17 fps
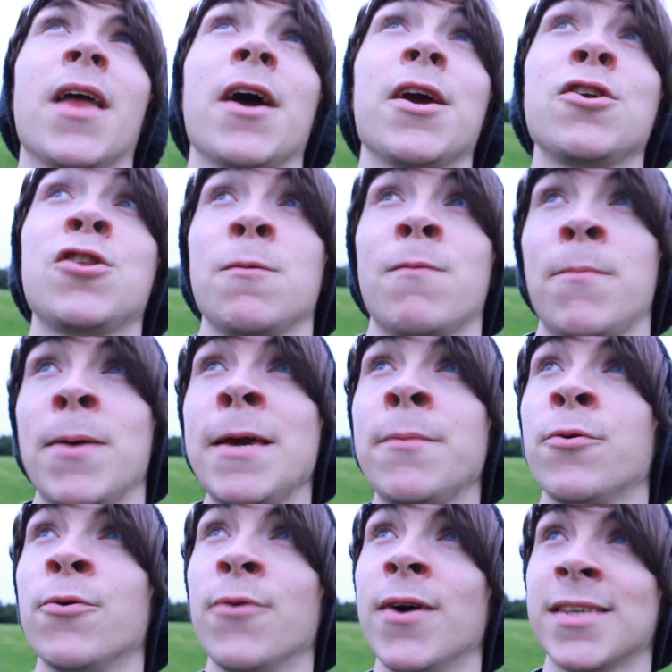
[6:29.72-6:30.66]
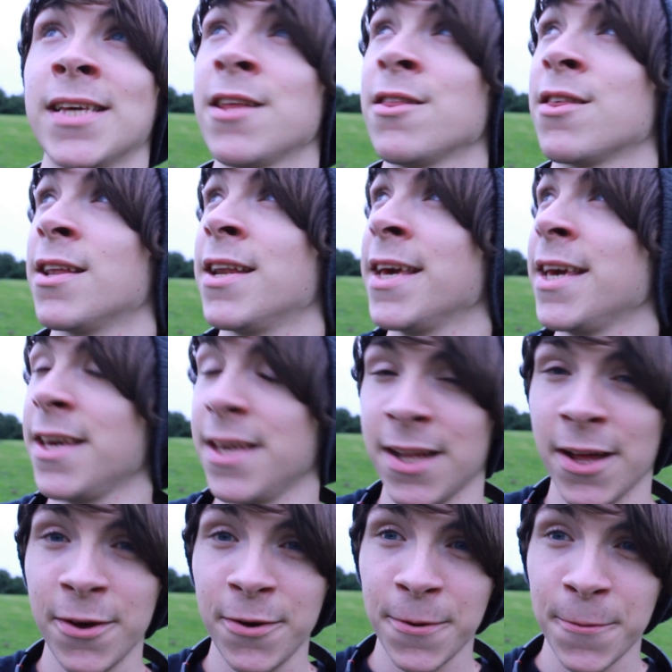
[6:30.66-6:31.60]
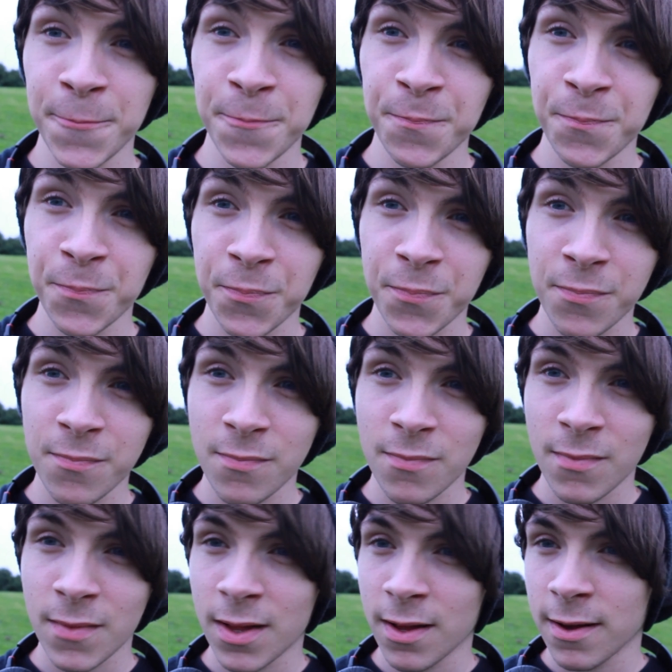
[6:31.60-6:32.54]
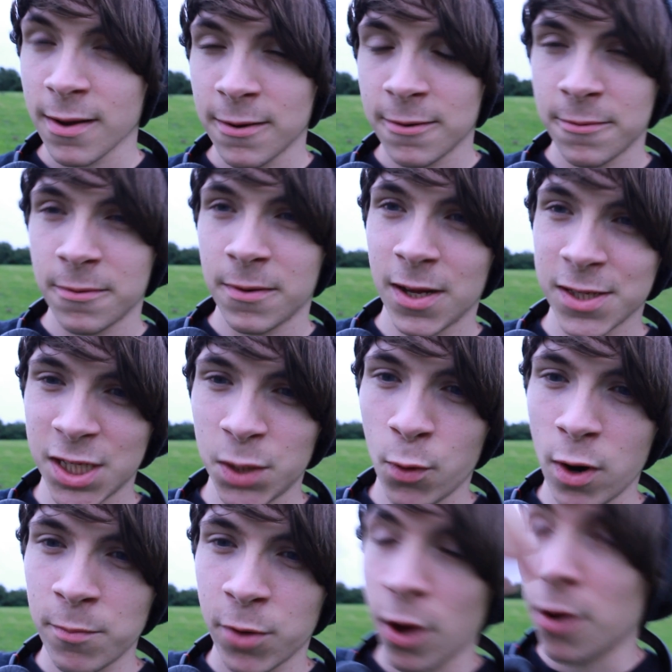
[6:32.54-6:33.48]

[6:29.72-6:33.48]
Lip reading: I YouTube for people, essentially, you know. I don't know where I'm